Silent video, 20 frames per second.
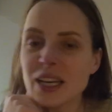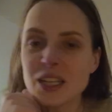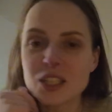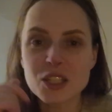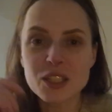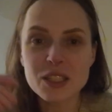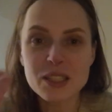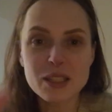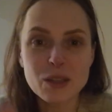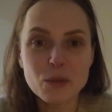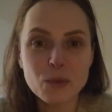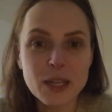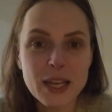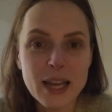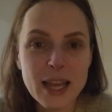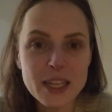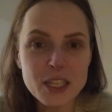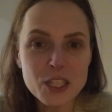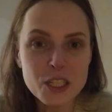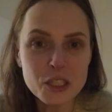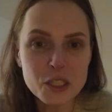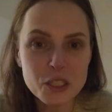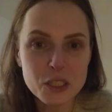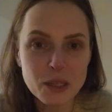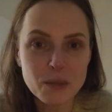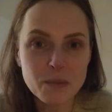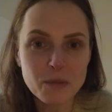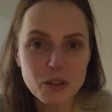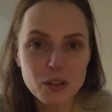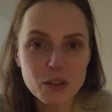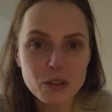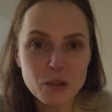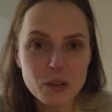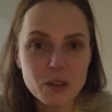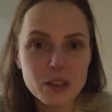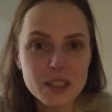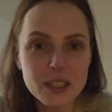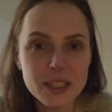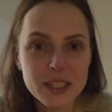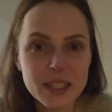just a relationship with
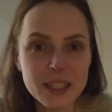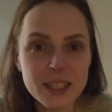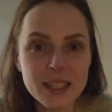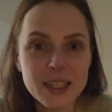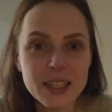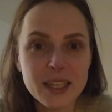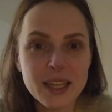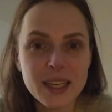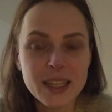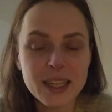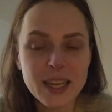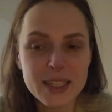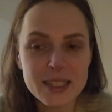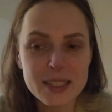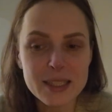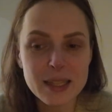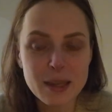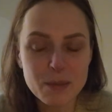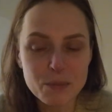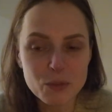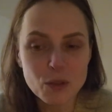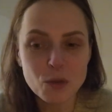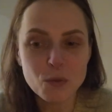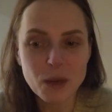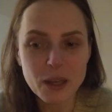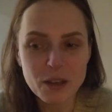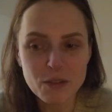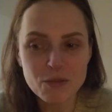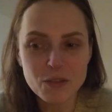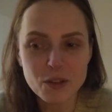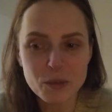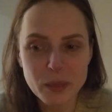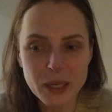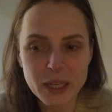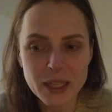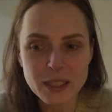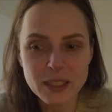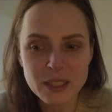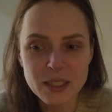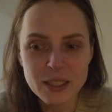Kundalini. Like I stepped away from
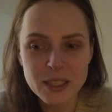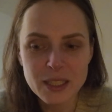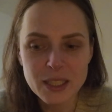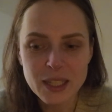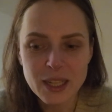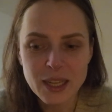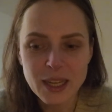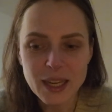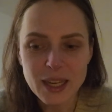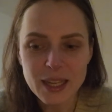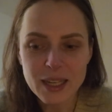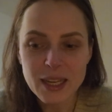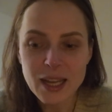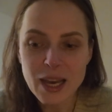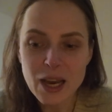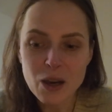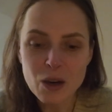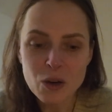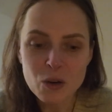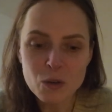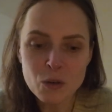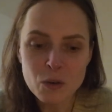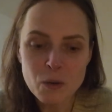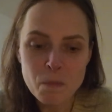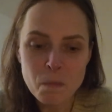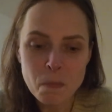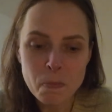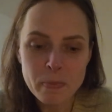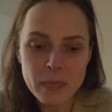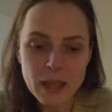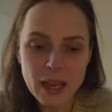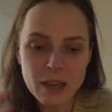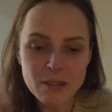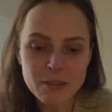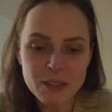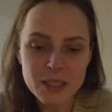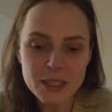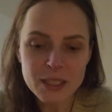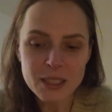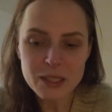it. And now
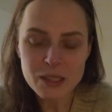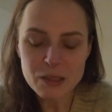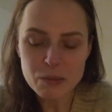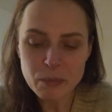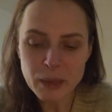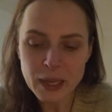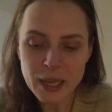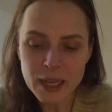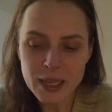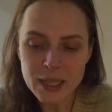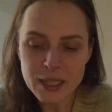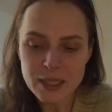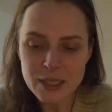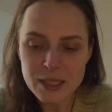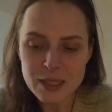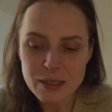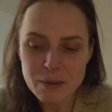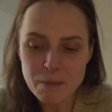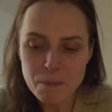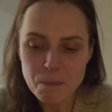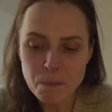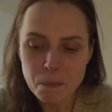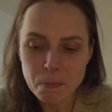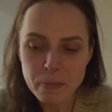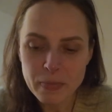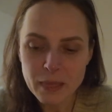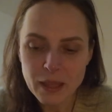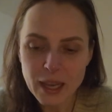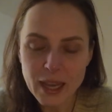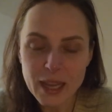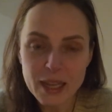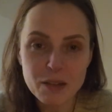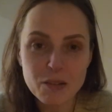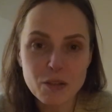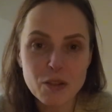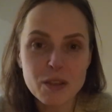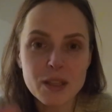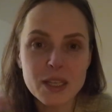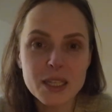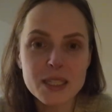having that space
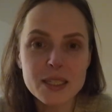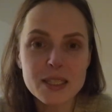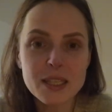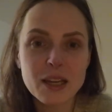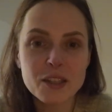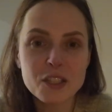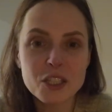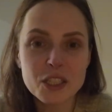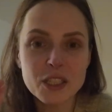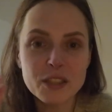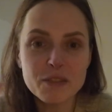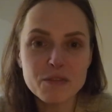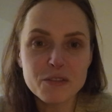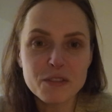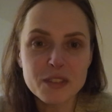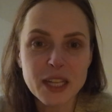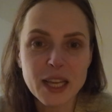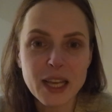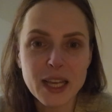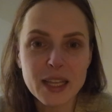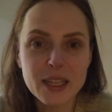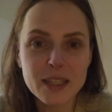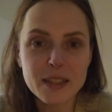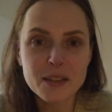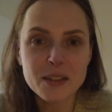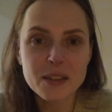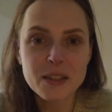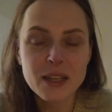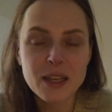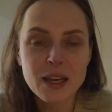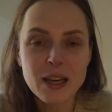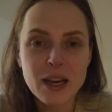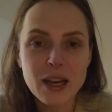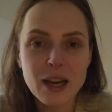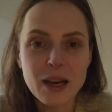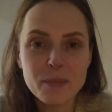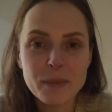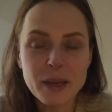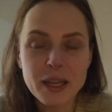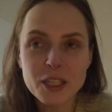and things are shifting,
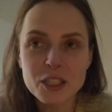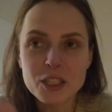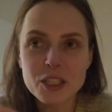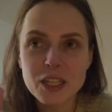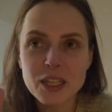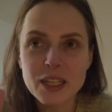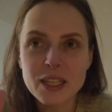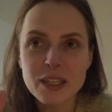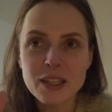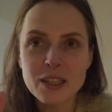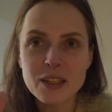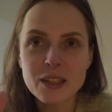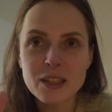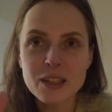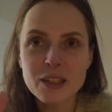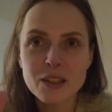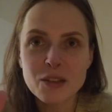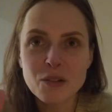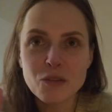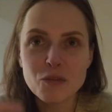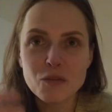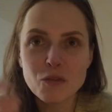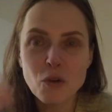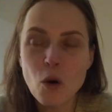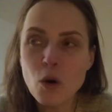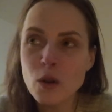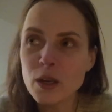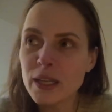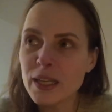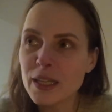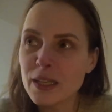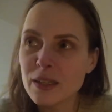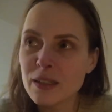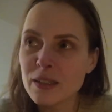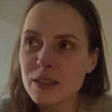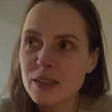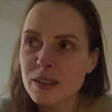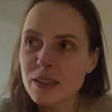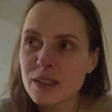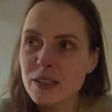I'm actually falling